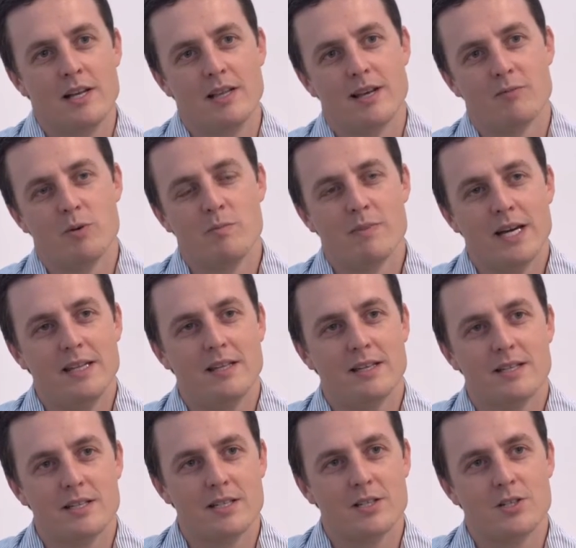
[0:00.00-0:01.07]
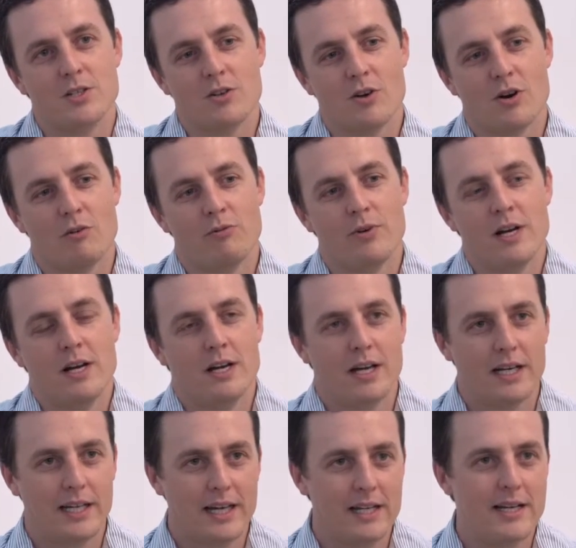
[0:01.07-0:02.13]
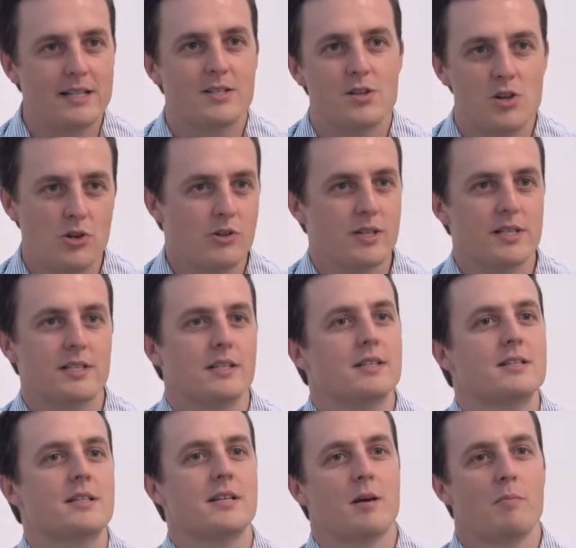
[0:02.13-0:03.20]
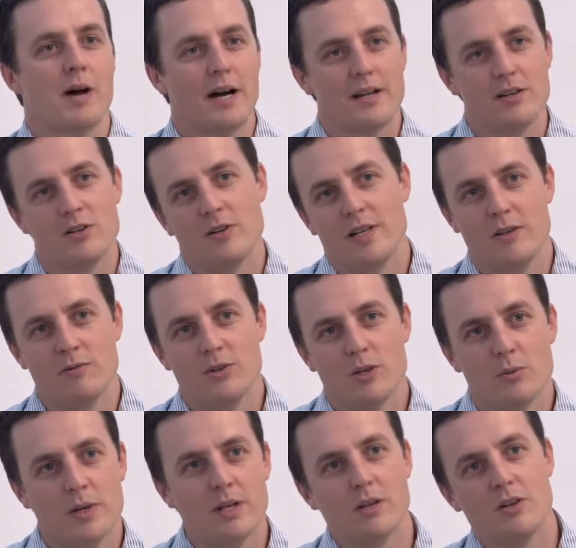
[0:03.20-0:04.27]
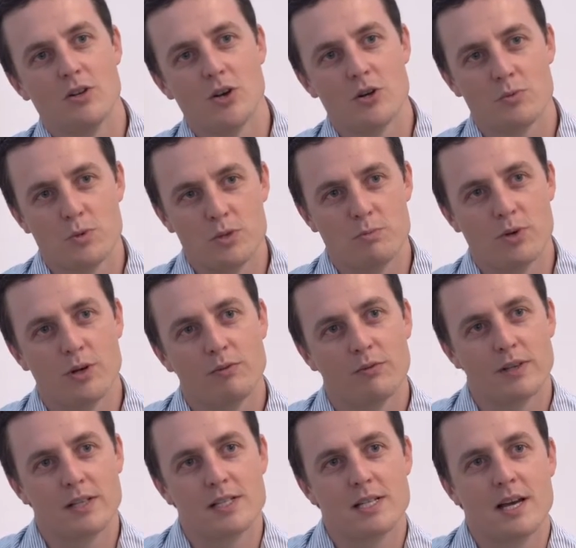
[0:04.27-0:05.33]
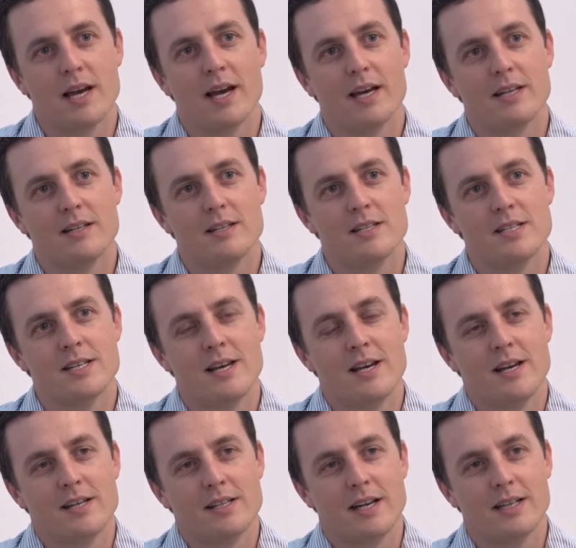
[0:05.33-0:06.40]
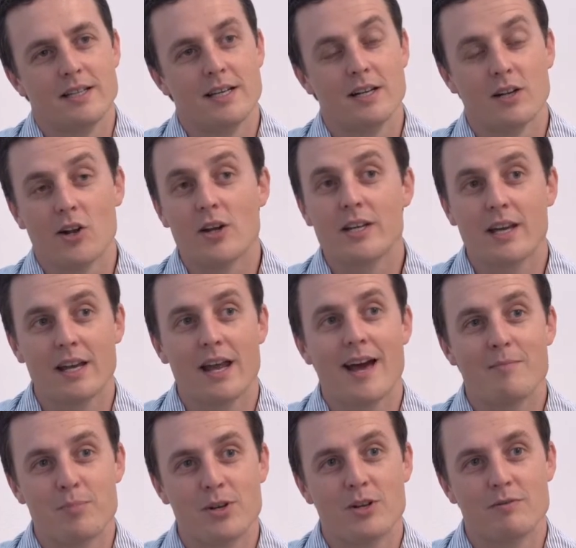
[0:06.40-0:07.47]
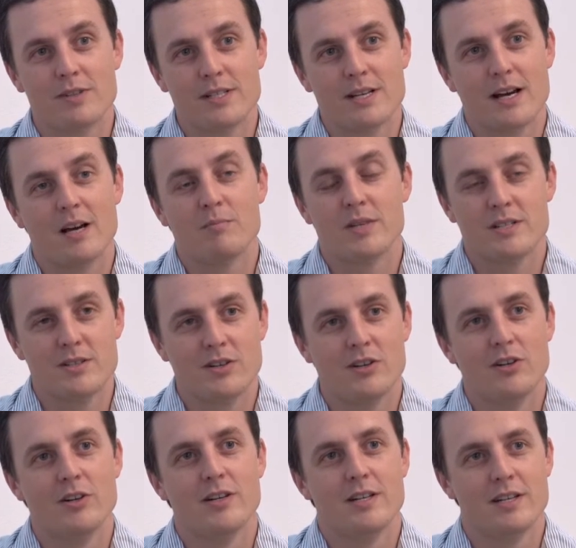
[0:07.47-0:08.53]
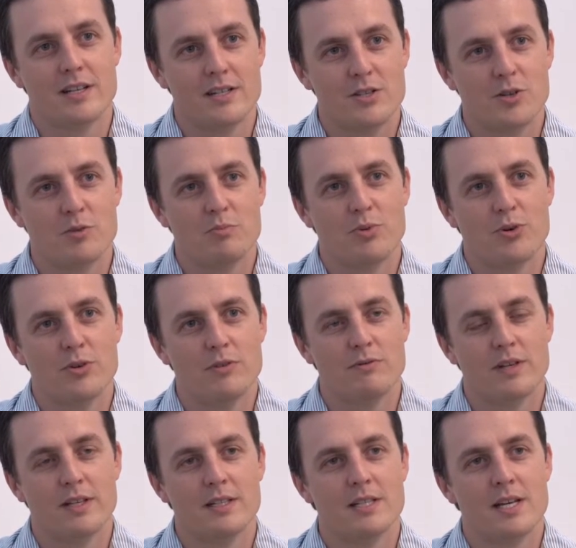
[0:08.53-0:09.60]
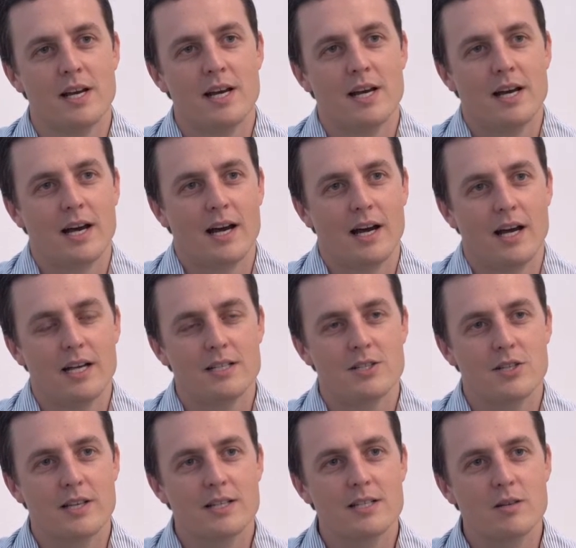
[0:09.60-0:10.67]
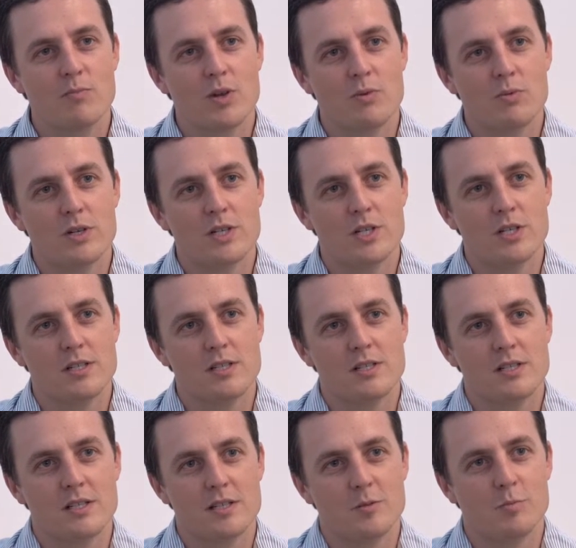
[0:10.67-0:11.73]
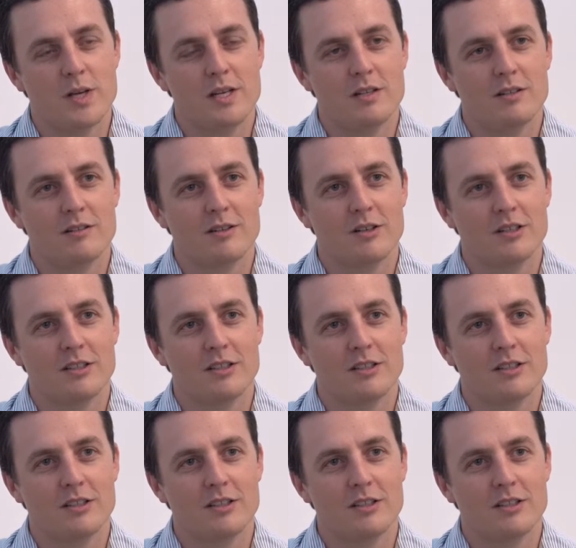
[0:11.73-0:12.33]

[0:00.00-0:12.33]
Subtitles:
that we made the decision of, okay, let's do this, let's step out and do it, even though we didn't know it was perfect. And then a lot can happen over time as you learn and as you improve. And so that's something which has been